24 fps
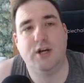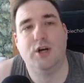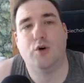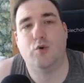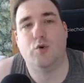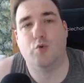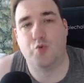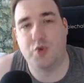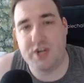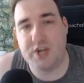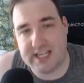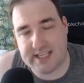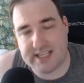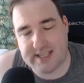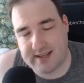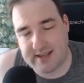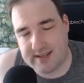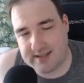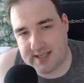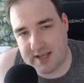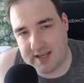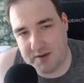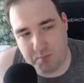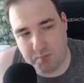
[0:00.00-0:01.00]

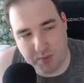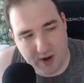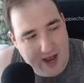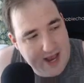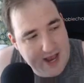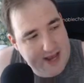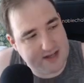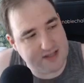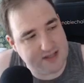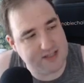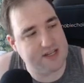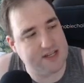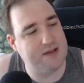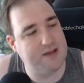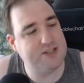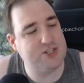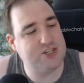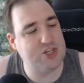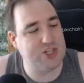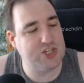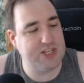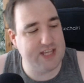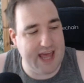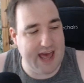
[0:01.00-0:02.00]
recency bias. Let's
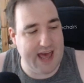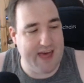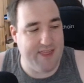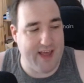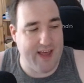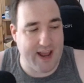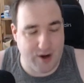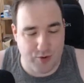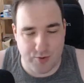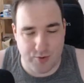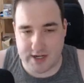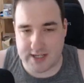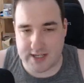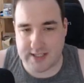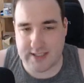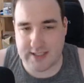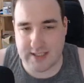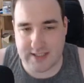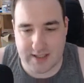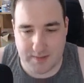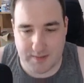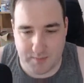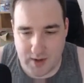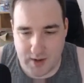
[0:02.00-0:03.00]
just get that
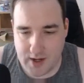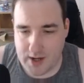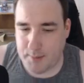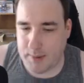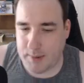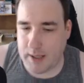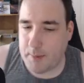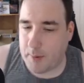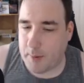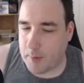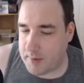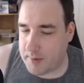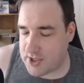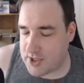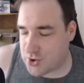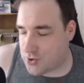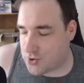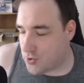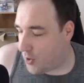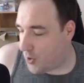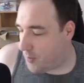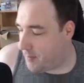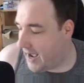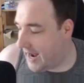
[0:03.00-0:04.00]
criticism. People be
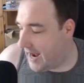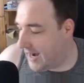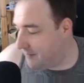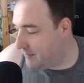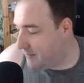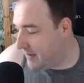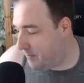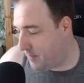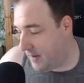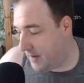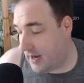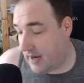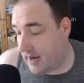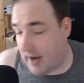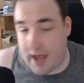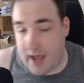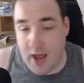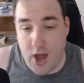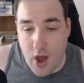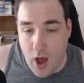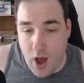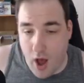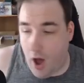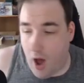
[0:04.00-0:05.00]
straw manning me, being like,
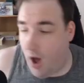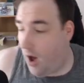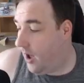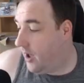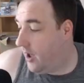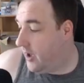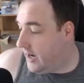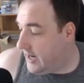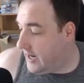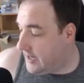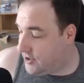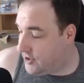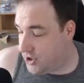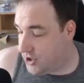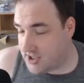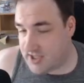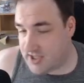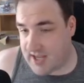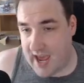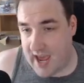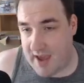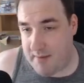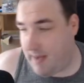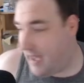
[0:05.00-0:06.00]
oh, it just
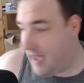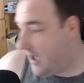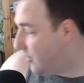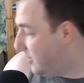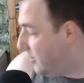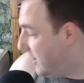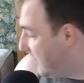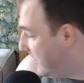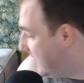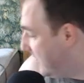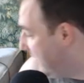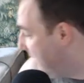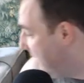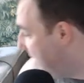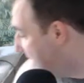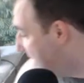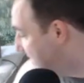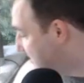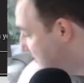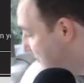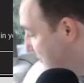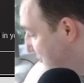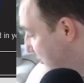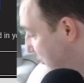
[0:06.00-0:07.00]
came out, and he
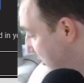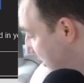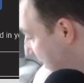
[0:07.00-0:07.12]
has a full